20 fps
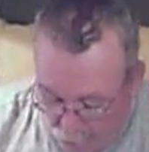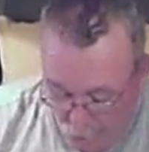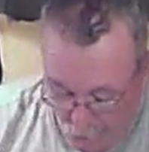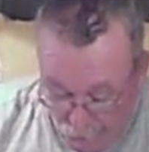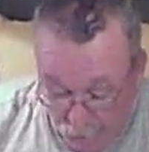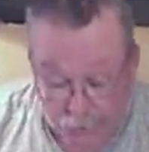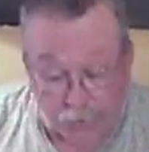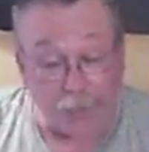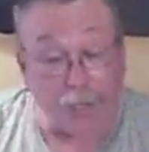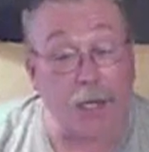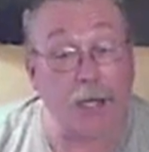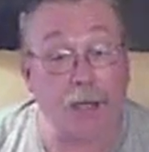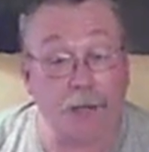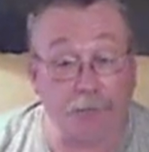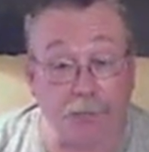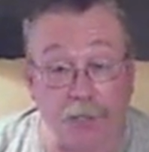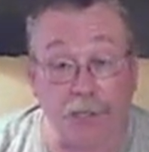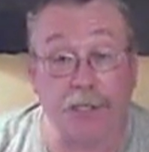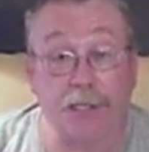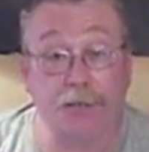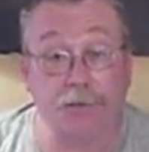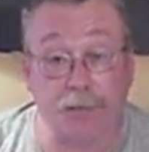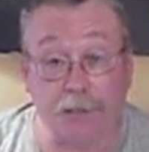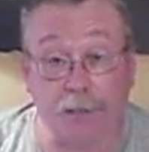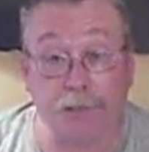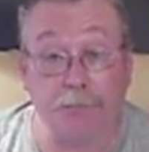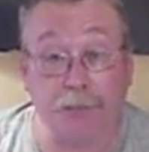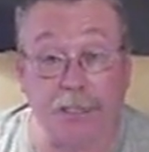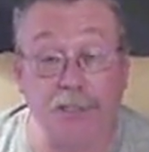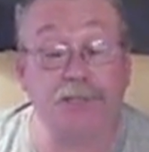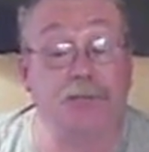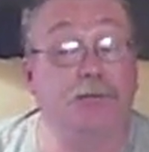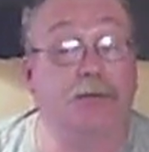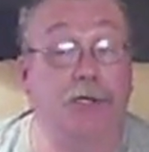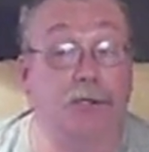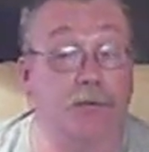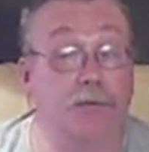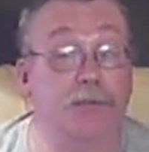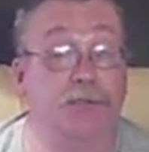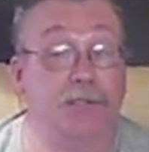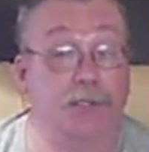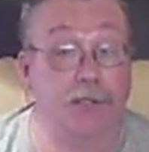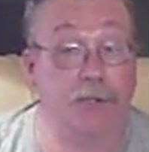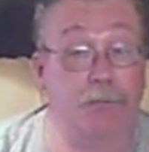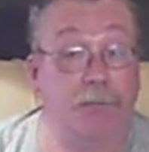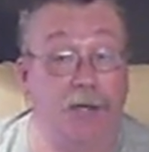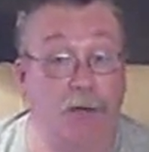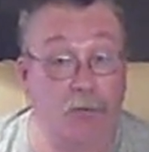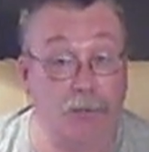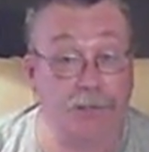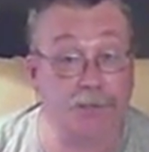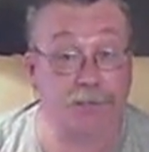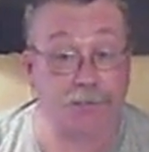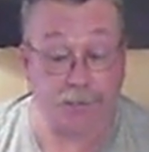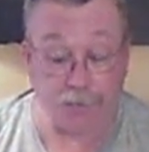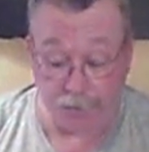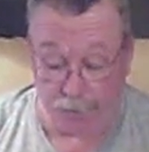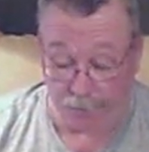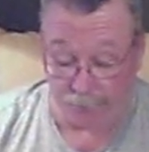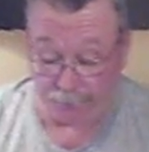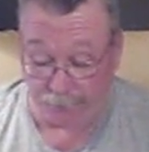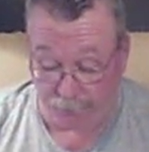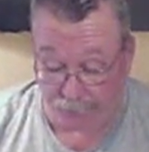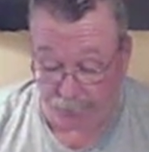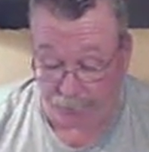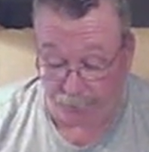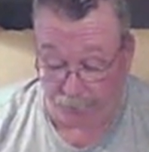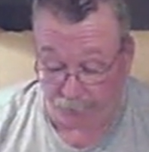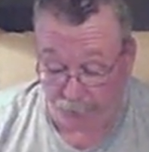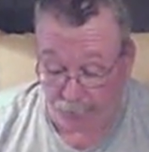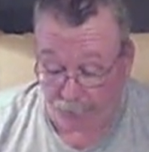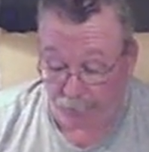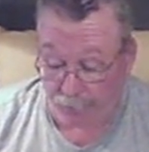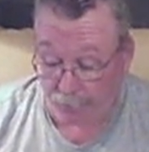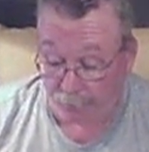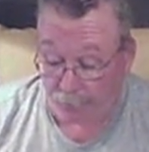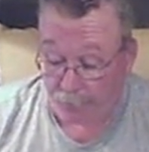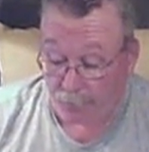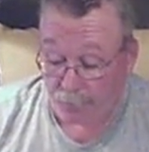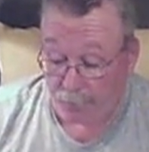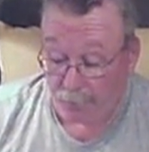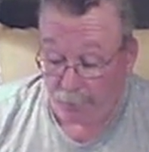Well, good. I am glad that it made you hungry as hell by witnessing that video.